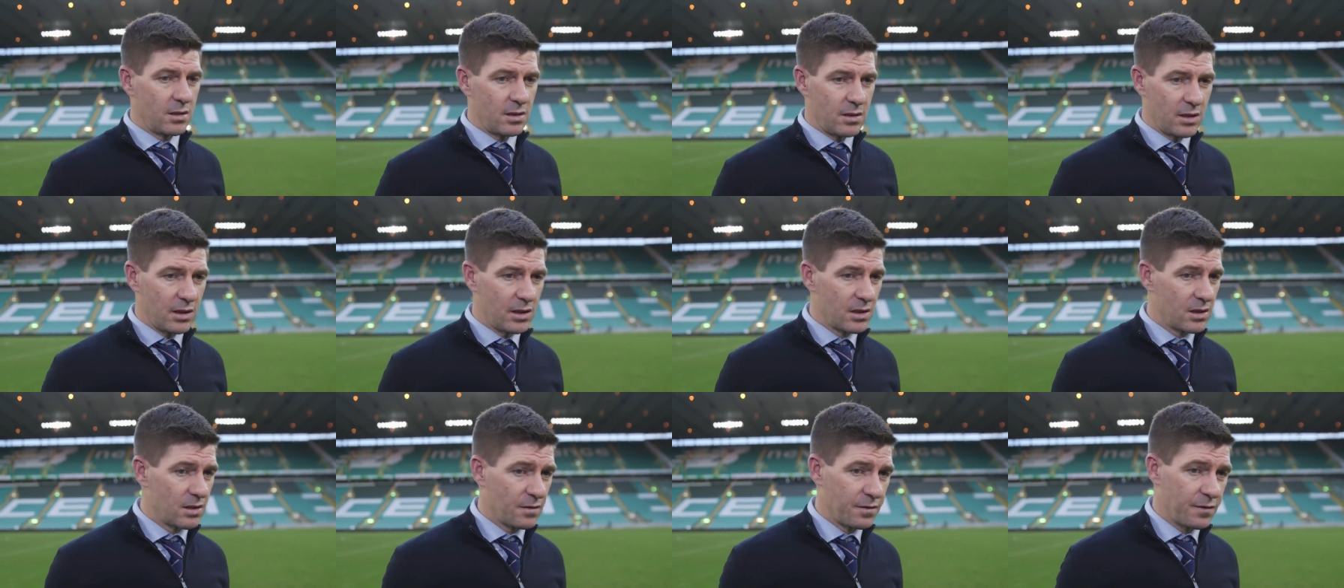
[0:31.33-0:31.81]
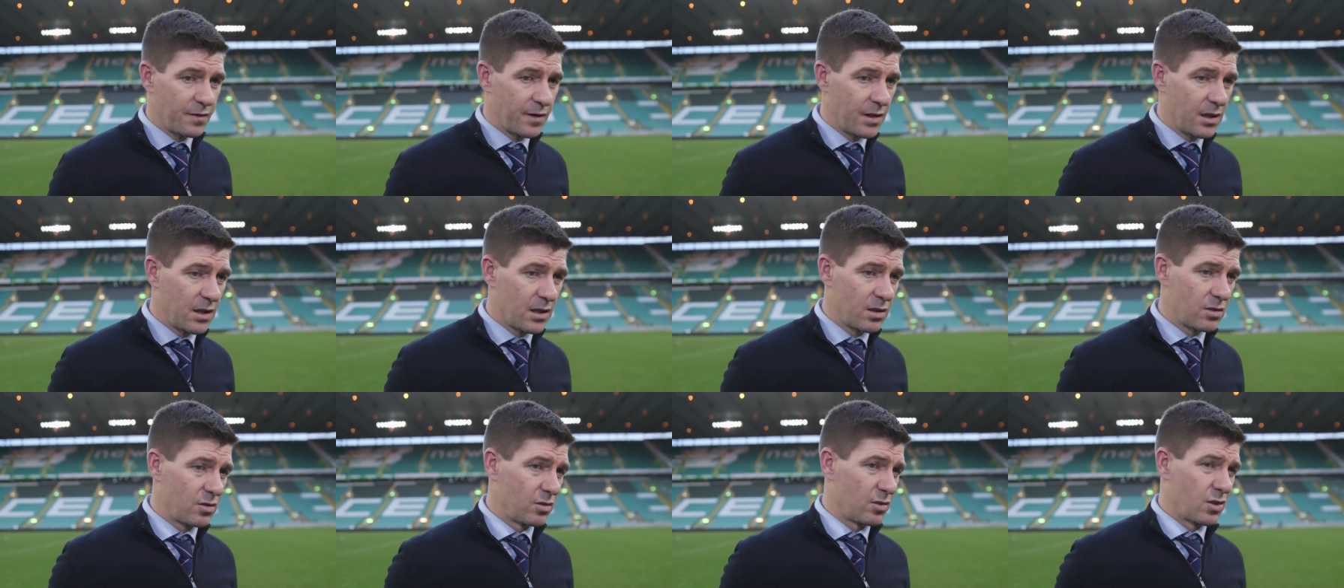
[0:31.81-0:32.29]
I think it's the
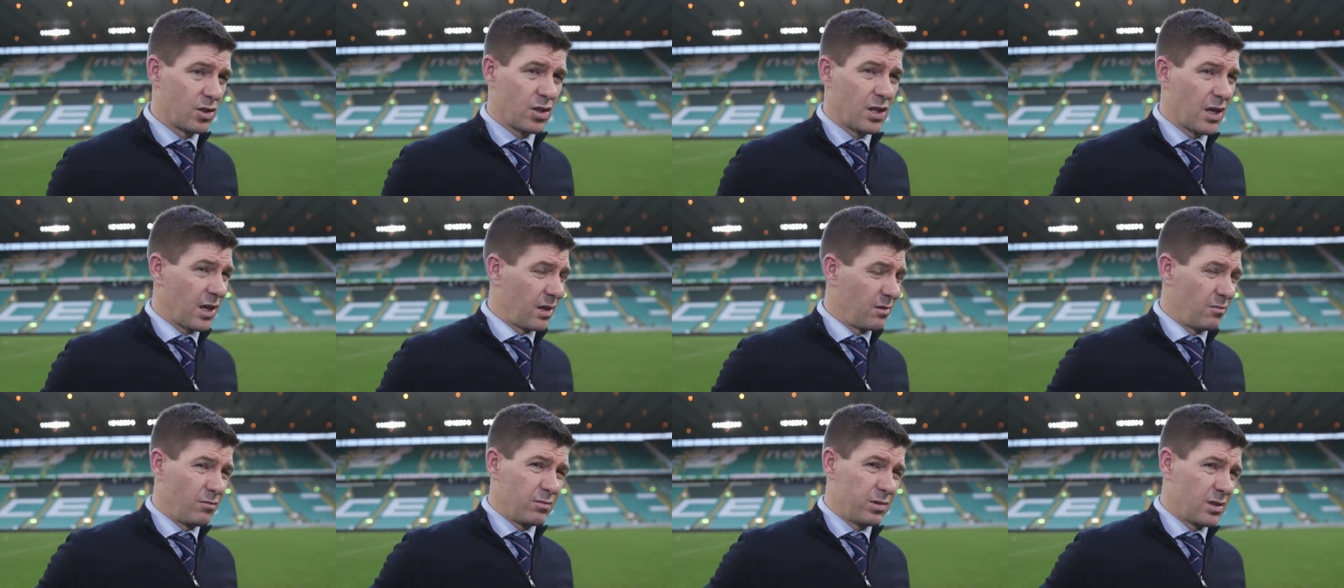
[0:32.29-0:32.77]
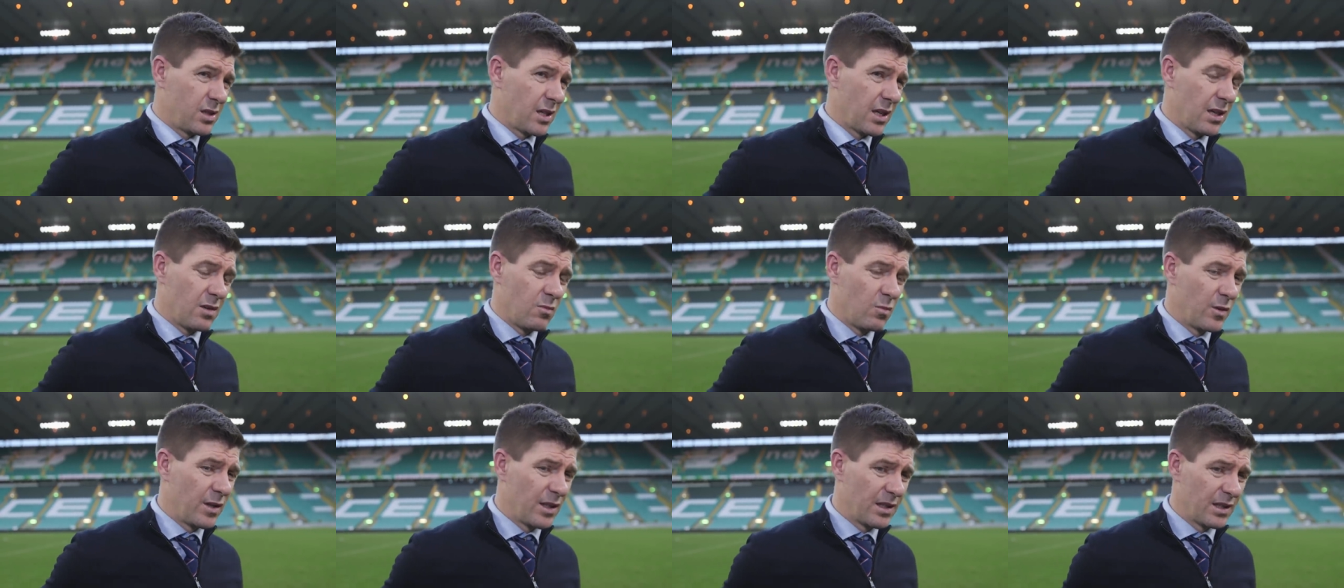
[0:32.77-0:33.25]
first or the
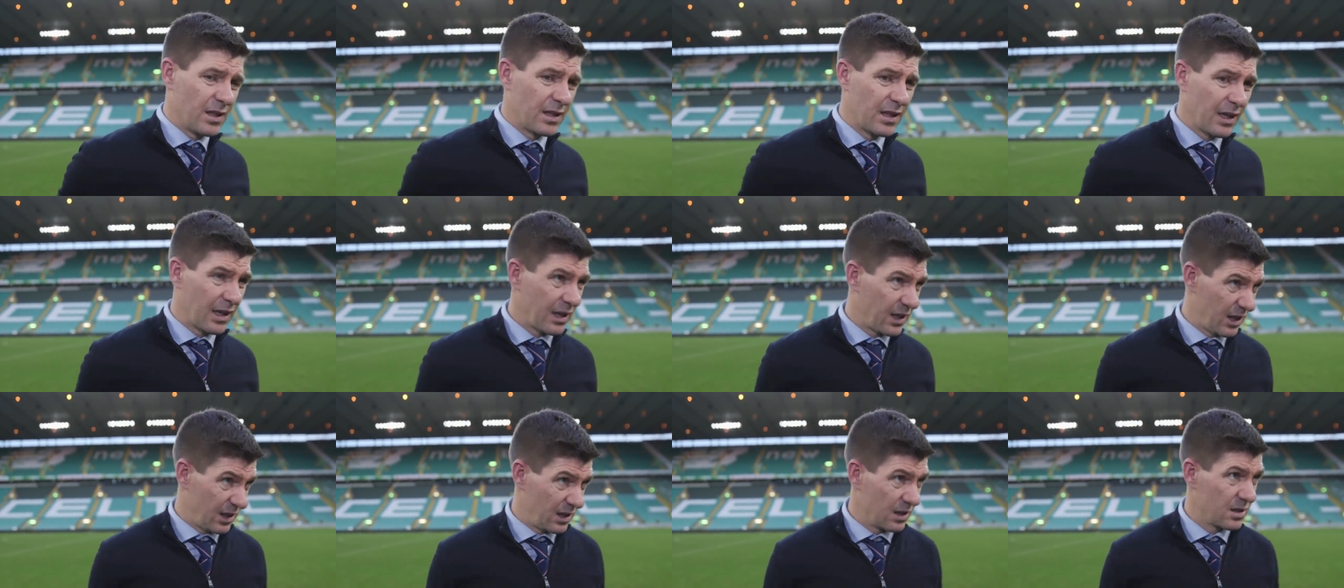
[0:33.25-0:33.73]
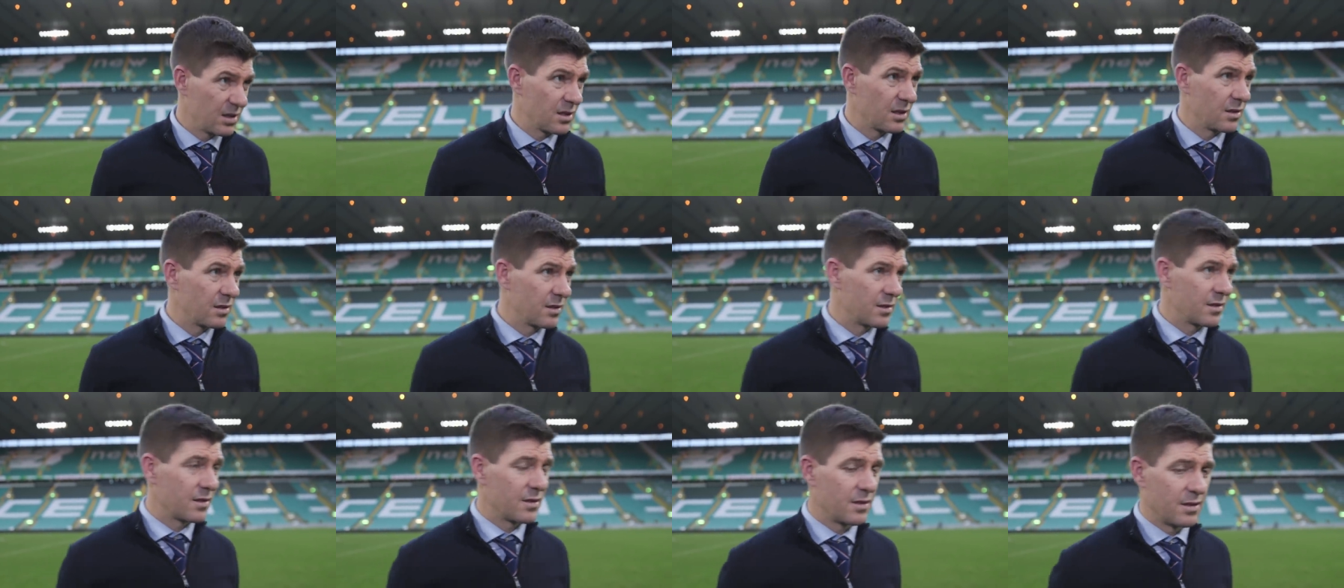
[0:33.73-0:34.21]
second win of the decade
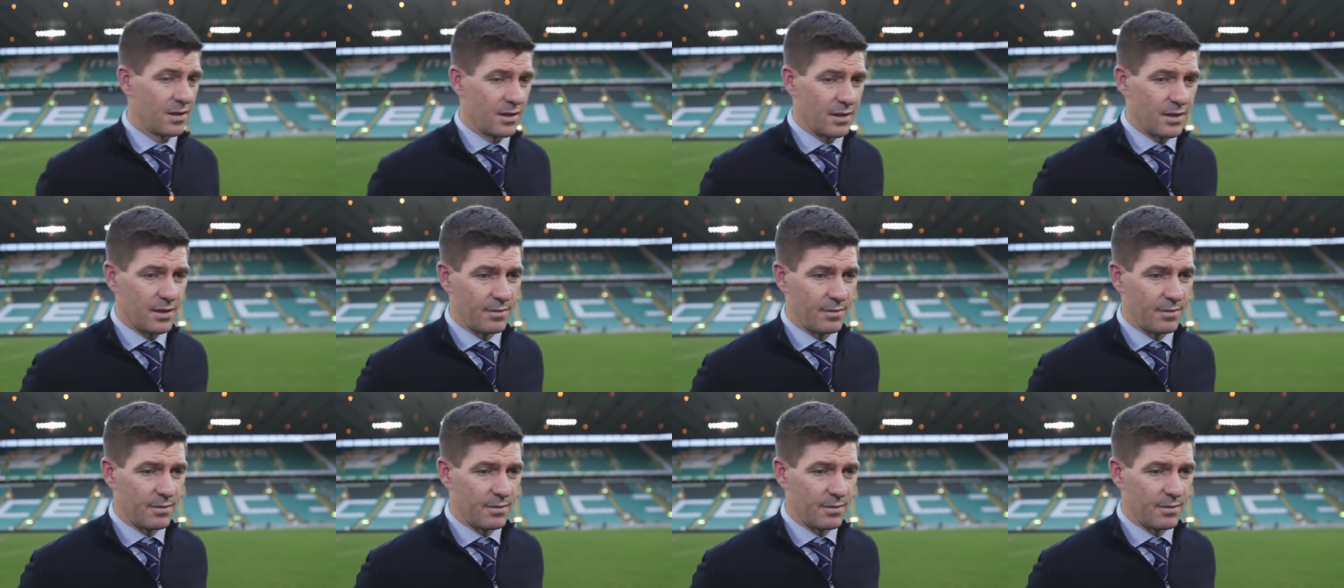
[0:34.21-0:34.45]
since